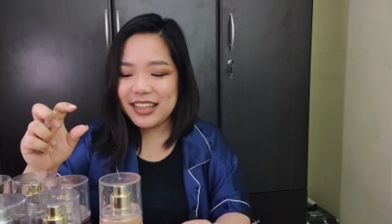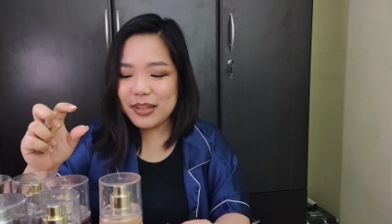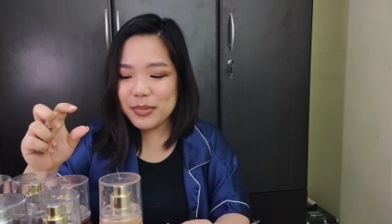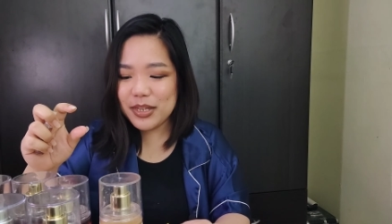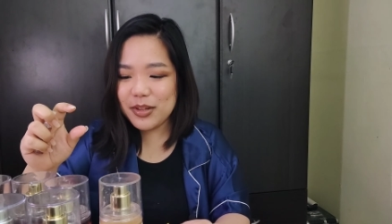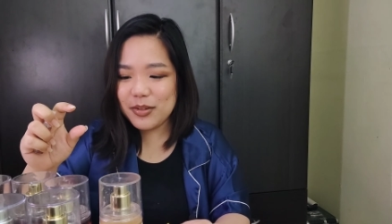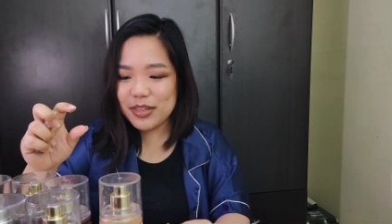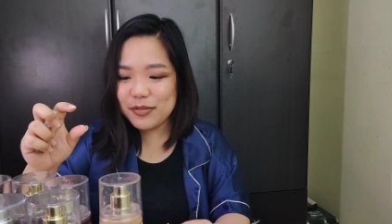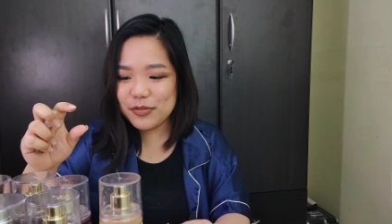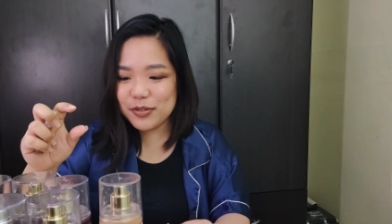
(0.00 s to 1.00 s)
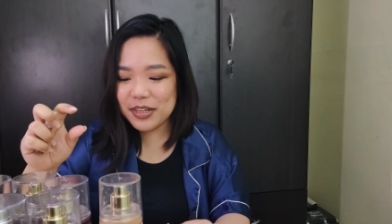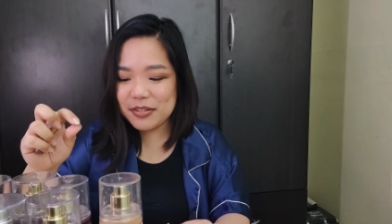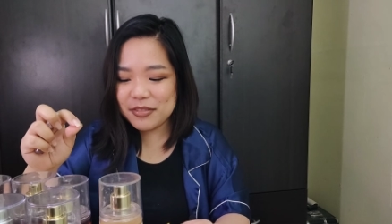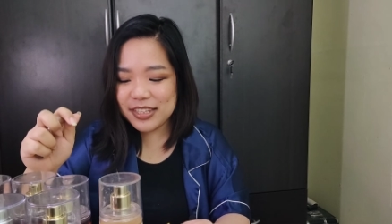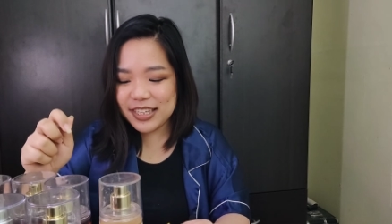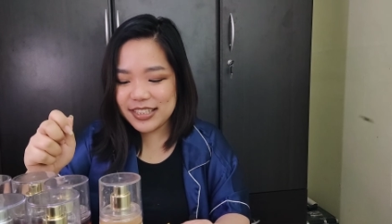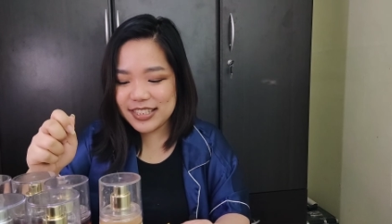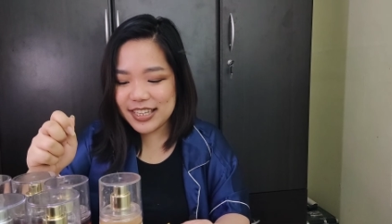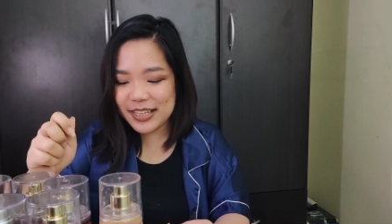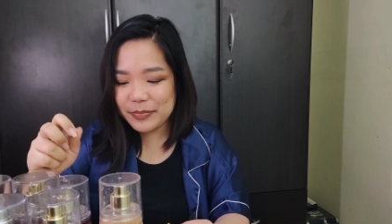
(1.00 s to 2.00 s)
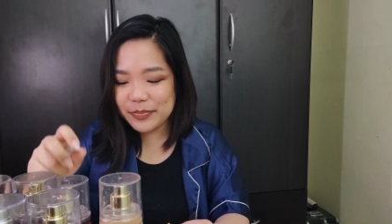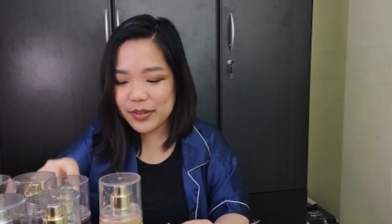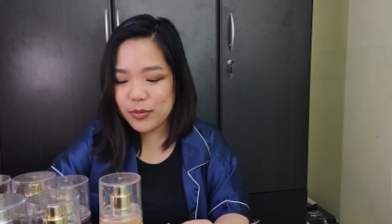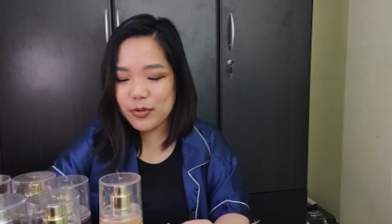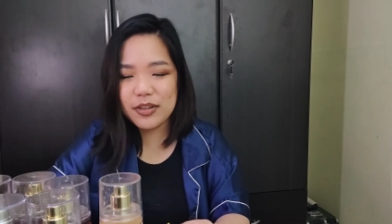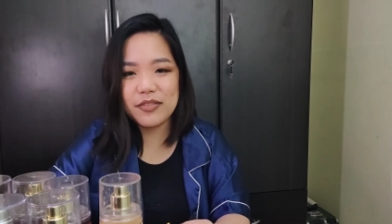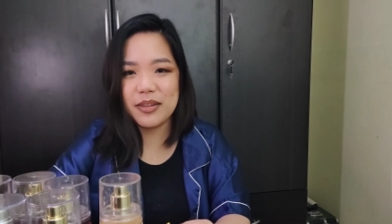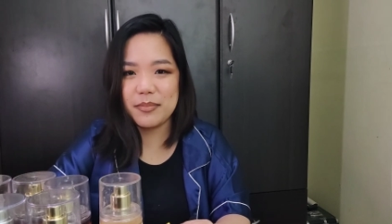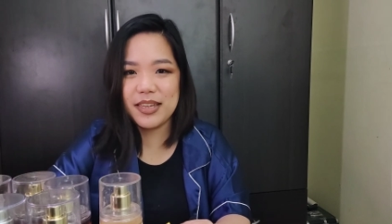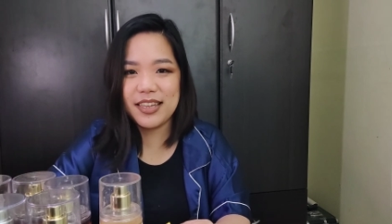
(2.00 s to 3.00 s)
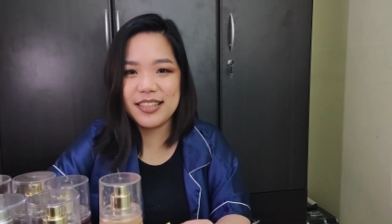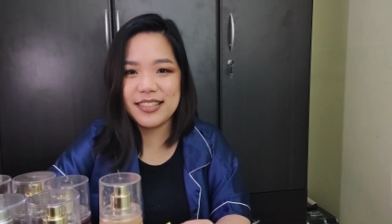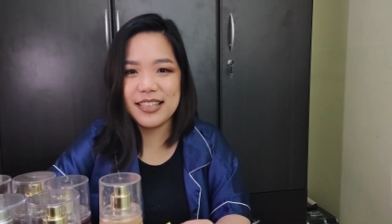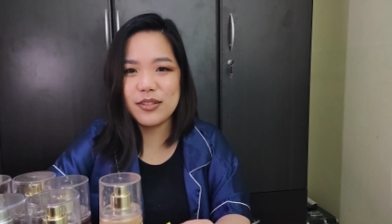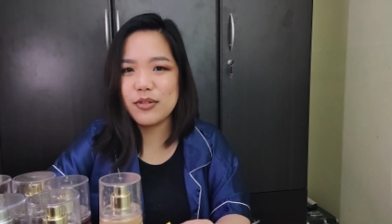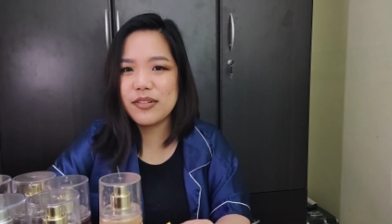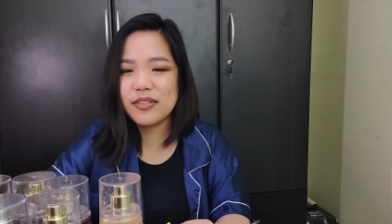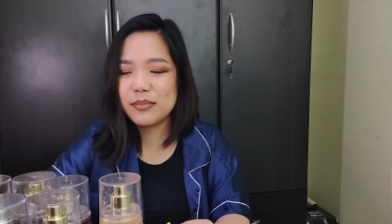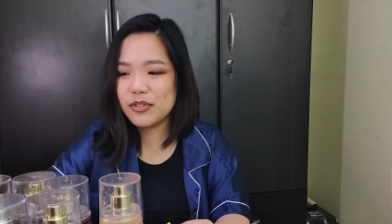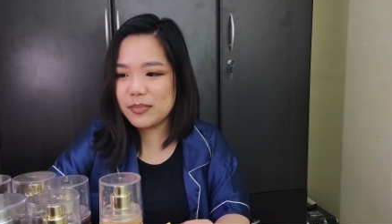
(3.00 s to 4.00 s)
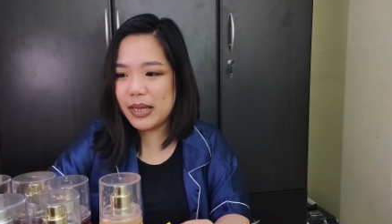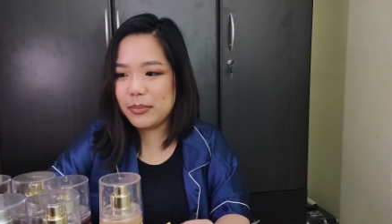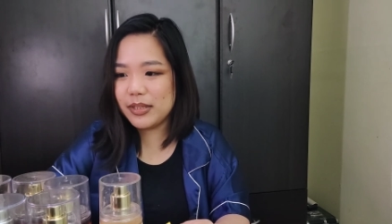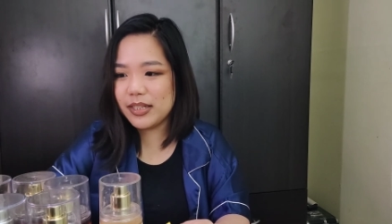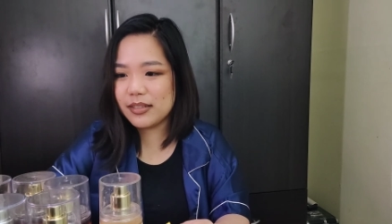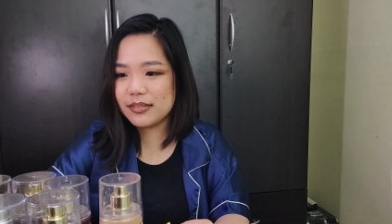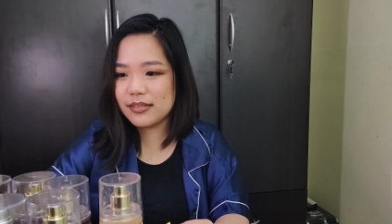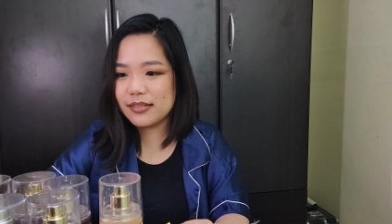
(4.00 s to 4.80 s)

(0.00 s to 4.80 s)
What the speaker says: Let me know if you can relate or if I'm making sense or if I'm just babbling.